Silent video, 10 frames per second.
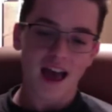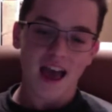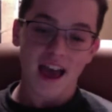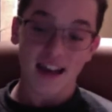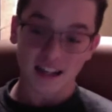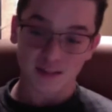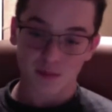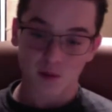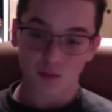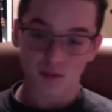and ask my
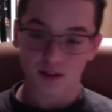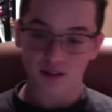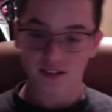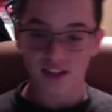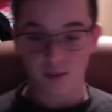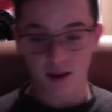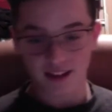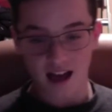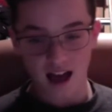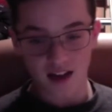mom instead of my
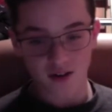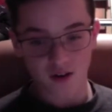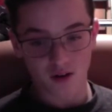dad,